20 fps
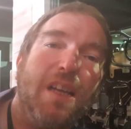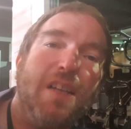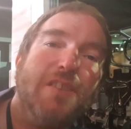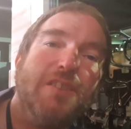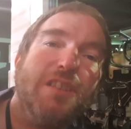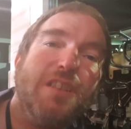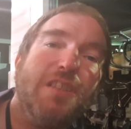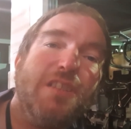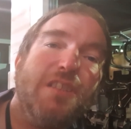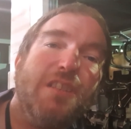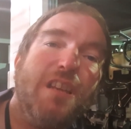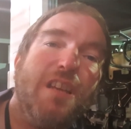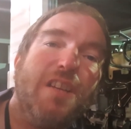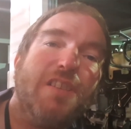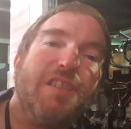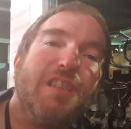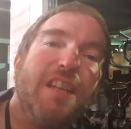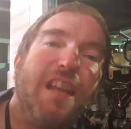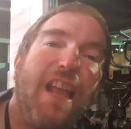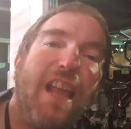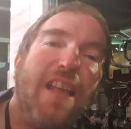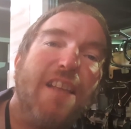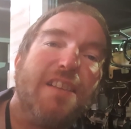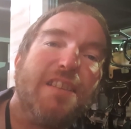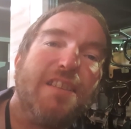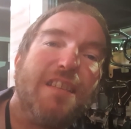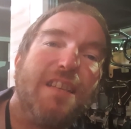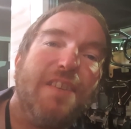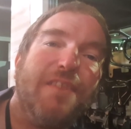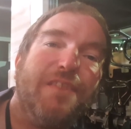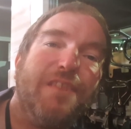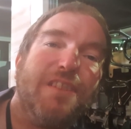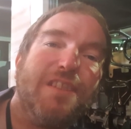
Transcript: Just search in Etsy for